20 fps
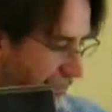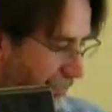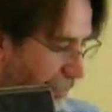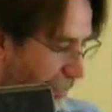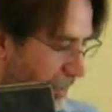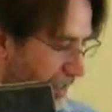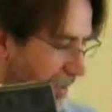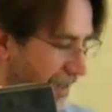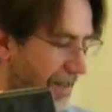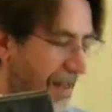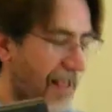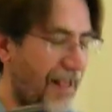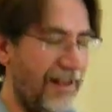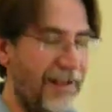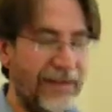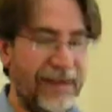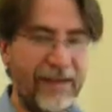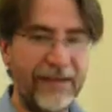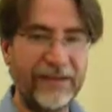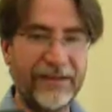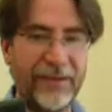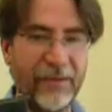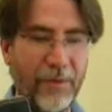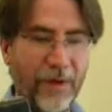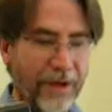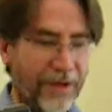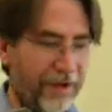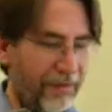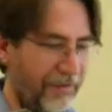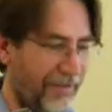pretty analogous to
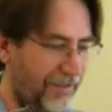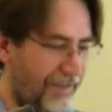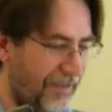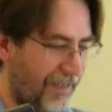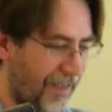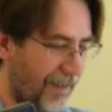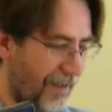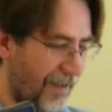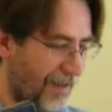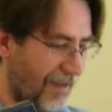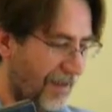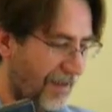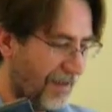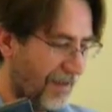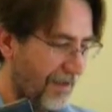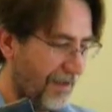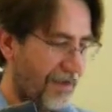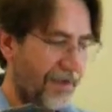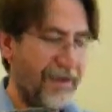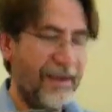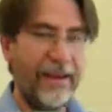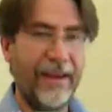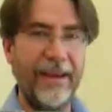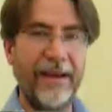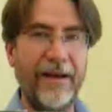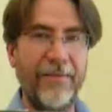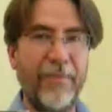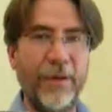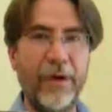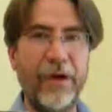what you would see
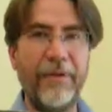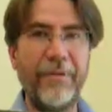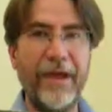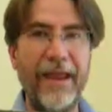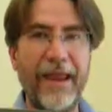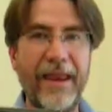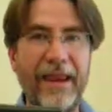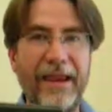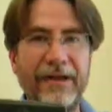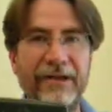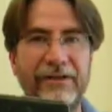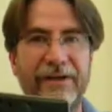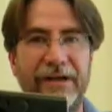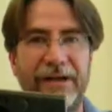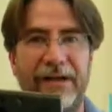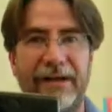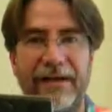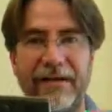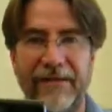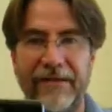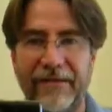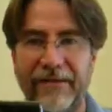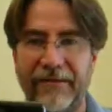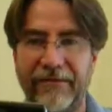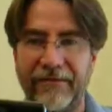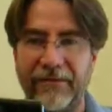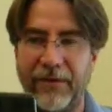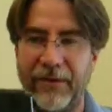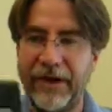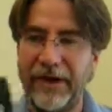in a book page,
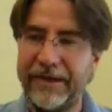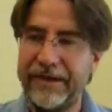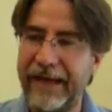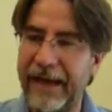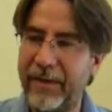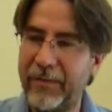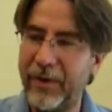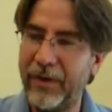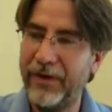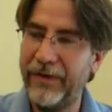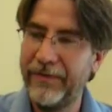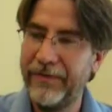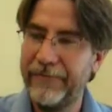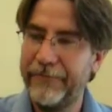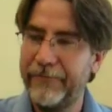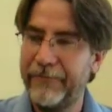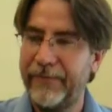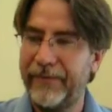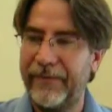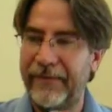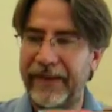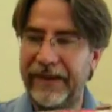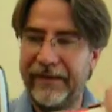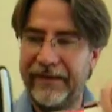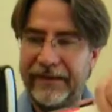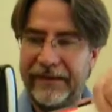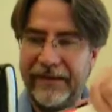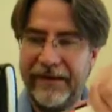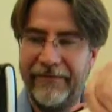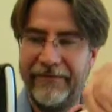for example.
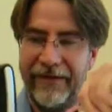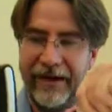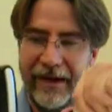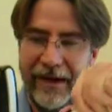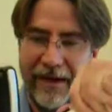See if I